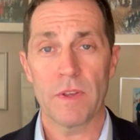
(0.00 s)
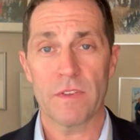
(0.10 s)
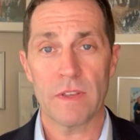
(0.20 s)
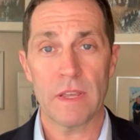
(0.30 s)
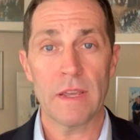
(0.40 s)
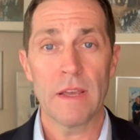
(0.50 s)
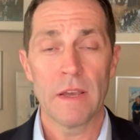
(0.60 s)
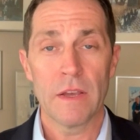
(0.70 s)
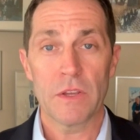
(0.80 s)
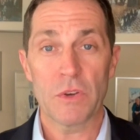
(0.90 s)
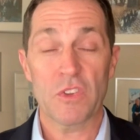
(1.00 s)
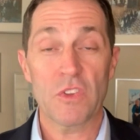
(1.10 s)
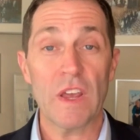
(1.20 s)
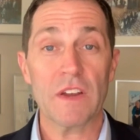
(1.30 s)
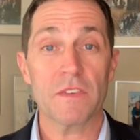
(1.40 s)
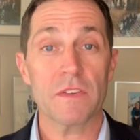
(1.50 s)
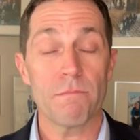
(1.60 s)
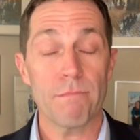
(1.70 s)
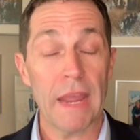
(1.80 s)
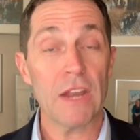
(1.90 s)
did we see you know
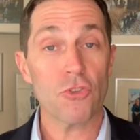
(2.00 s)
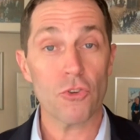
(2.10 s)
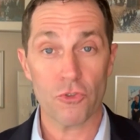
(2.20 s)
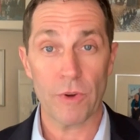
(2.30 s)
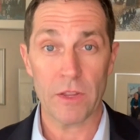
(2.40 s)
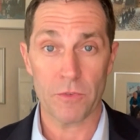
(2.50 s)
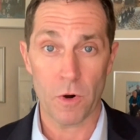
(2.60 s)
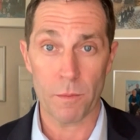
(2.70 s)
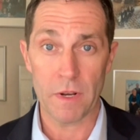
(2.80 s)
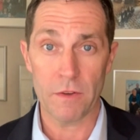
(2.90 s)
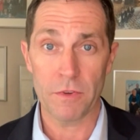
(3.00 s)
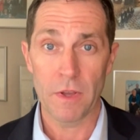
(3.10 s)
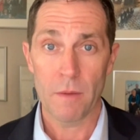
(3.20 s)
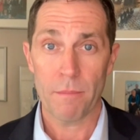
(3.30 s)
six major transformative